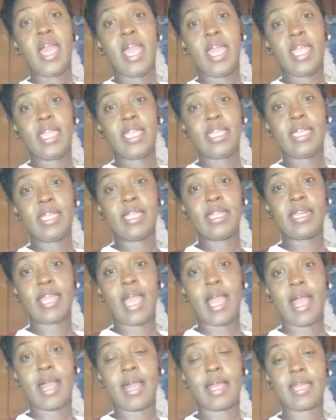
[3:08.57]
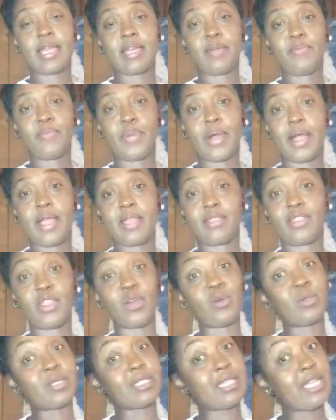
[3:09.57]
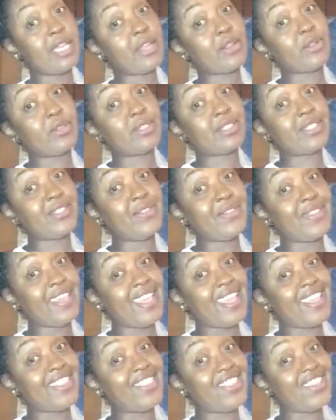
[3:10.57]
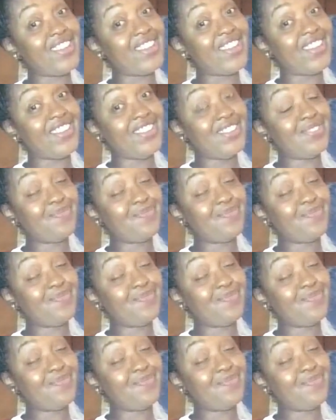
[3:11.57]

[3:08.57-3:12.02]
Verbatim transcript: And I combined those letters together